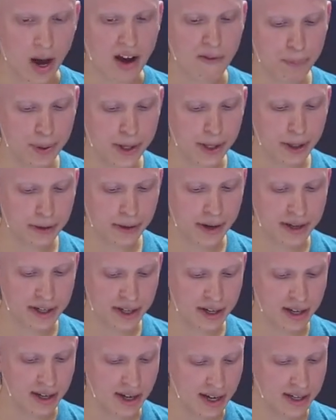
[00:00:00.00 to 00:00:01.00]
I've
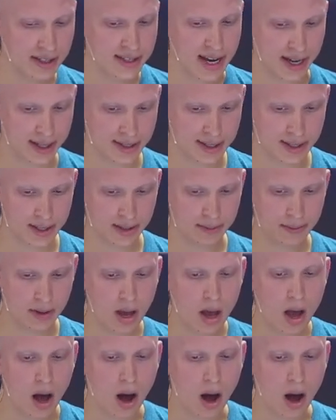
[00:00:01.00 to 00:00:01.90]
pre-created an index